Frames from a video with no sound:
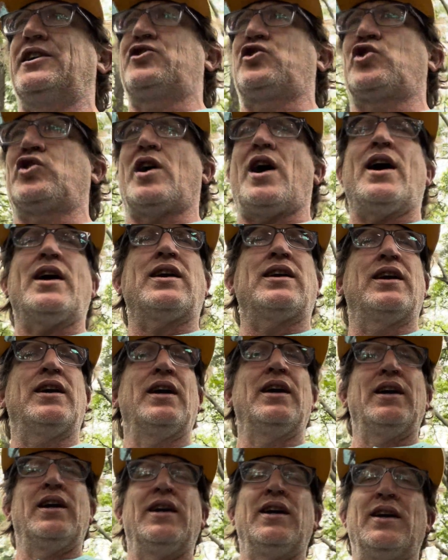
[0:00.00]
truck.
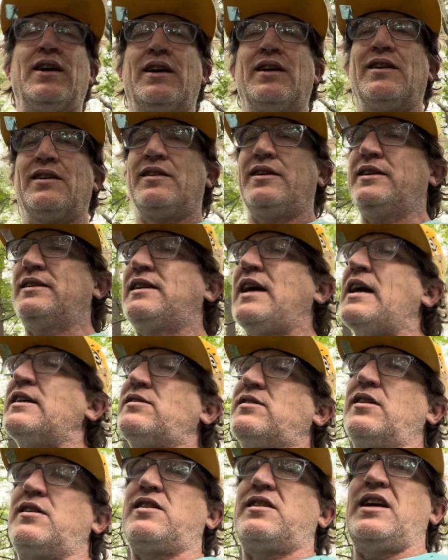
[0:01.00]
Like, that's
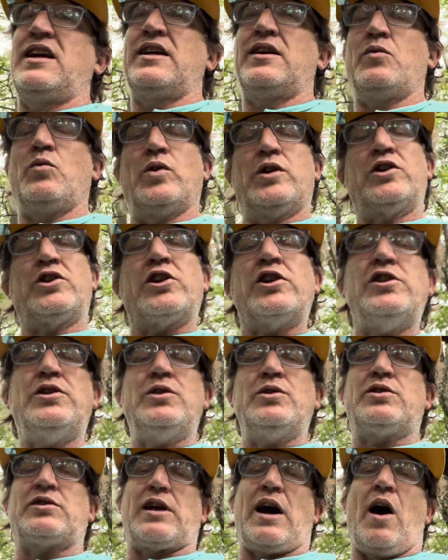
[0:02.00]
the thing. When you're
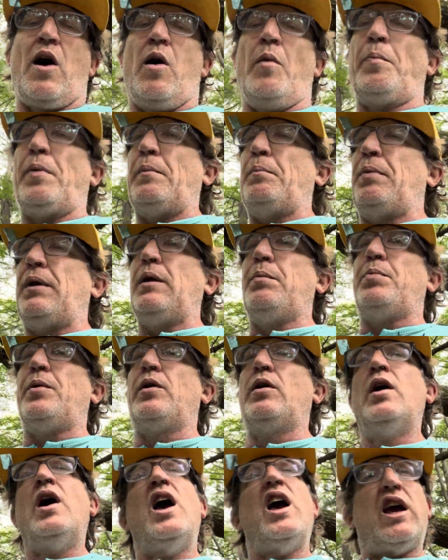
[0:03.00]
used to helping
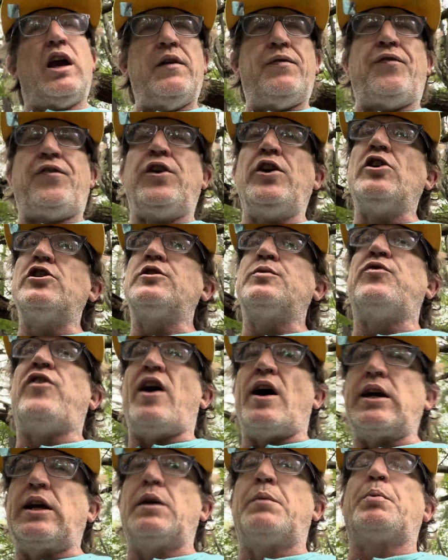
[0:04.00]
people, it feels
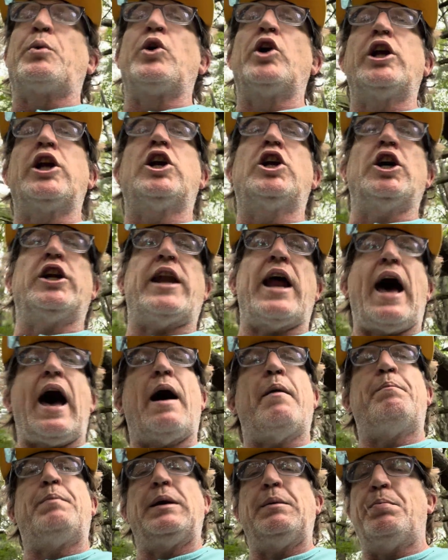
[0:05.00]
fucking pretty good to
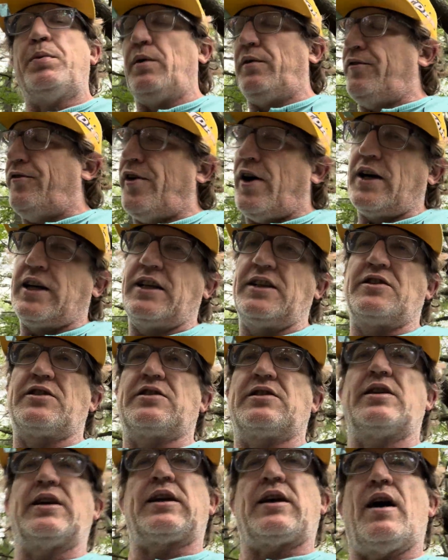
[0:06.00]
have people fucking
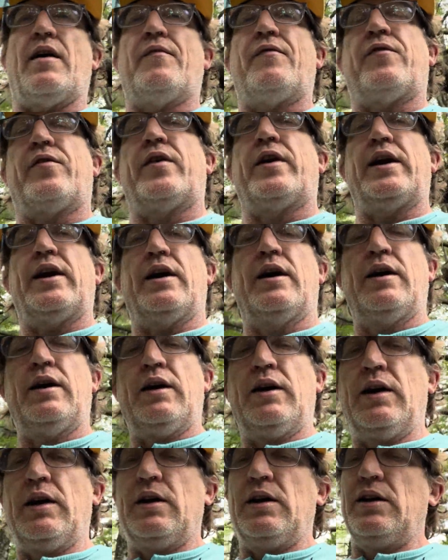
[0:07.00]
stick up for you.
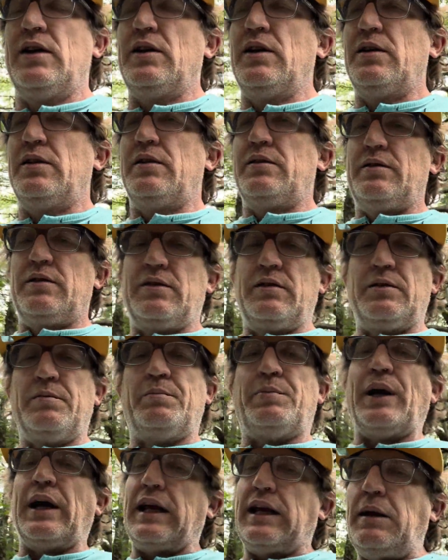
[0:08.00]

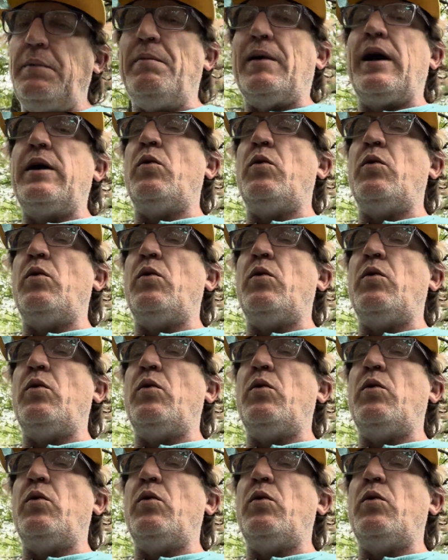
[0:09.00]
But he might